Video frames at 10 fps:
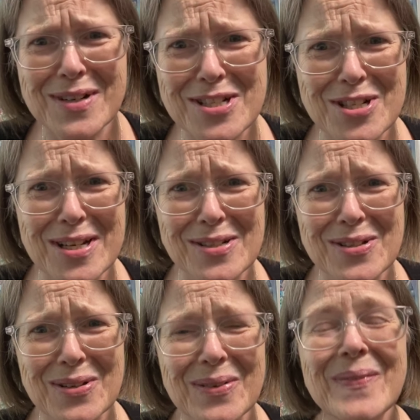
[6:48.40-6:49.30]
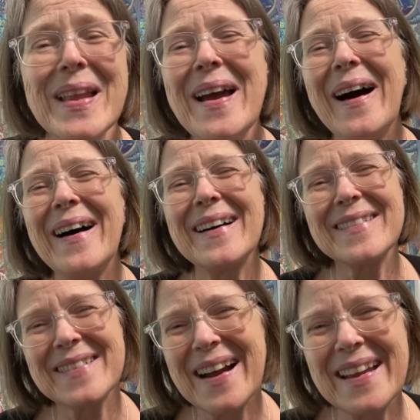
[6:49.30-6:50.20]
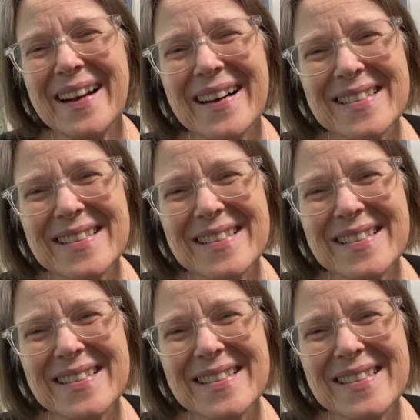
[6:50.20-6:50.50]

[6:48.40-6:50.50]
crunched into. All right.